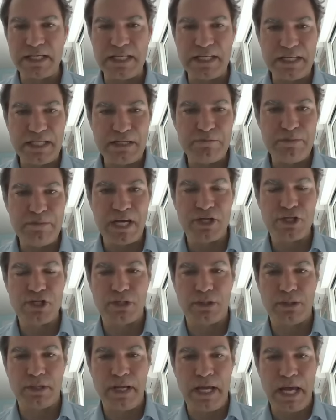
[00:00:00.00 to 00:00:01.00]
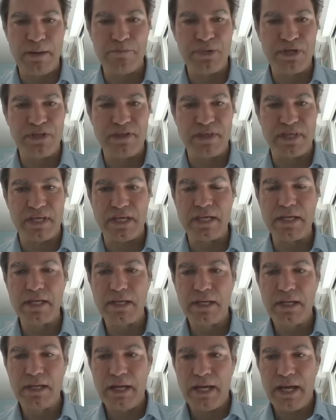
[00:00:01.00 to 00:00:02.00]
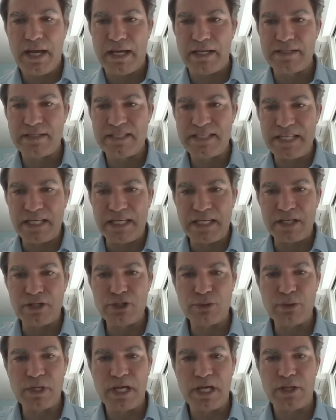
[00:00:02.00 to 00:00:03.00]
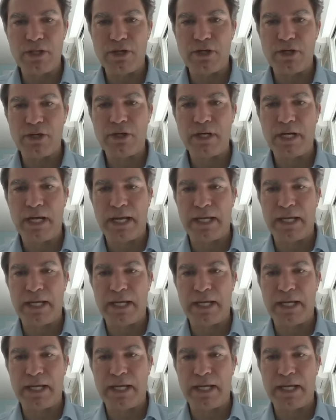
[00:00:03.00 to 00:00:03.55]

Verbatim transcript: He did mention empathy and sticking together,